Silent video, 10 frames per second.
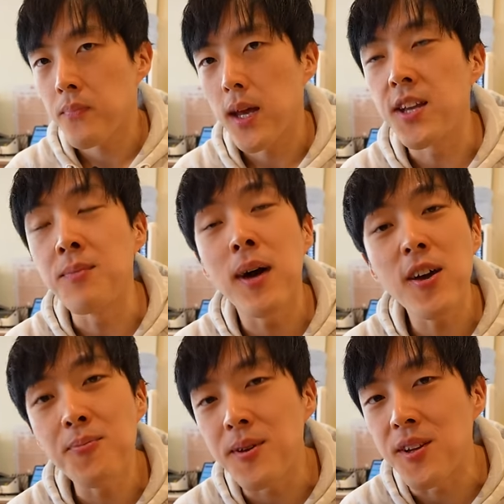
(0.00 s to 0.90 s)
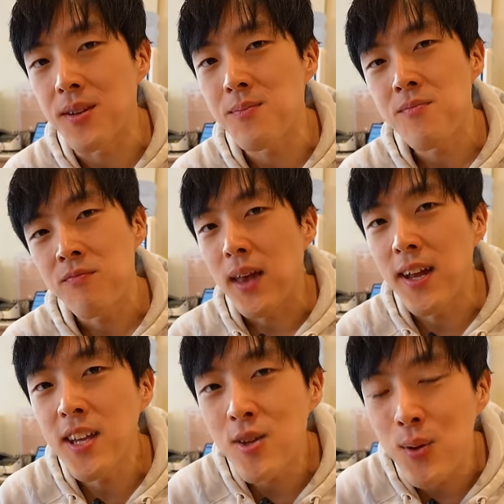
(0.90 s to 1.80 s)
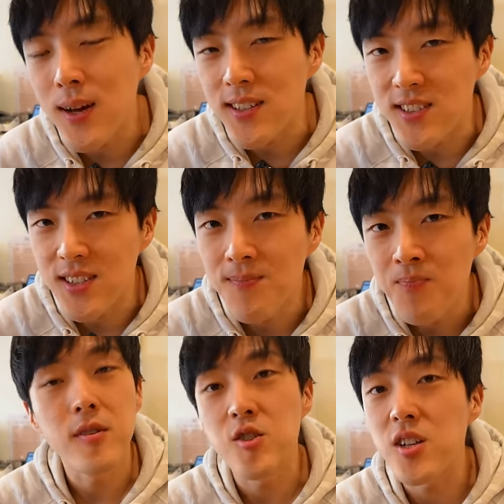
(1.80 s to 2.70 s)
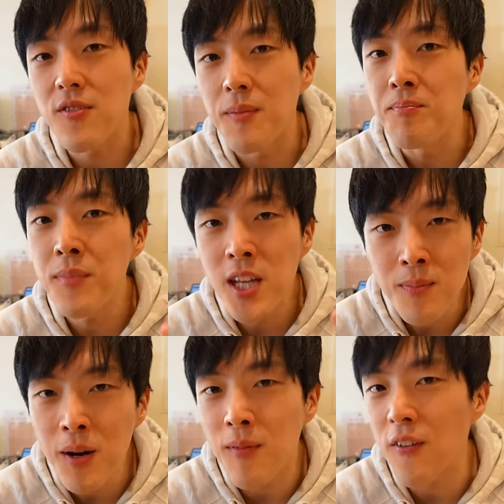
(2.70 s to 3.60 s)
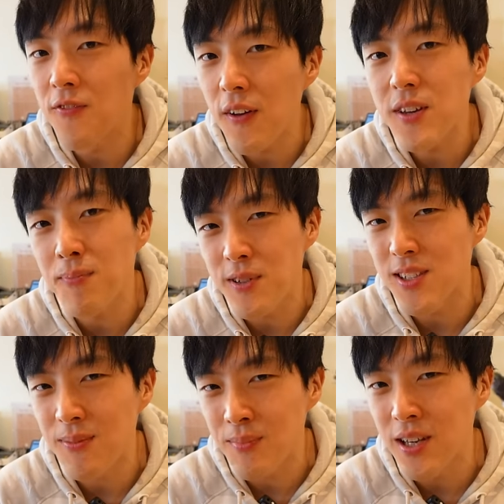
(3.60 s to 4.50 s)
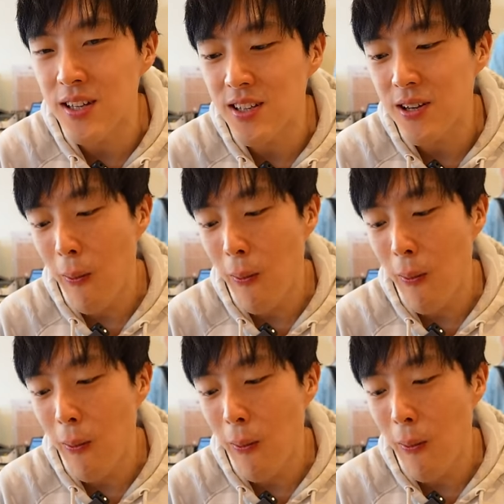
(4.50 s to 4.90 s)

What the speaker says: And in my opinion, any tonkatsu should have a minimum of 50% meat.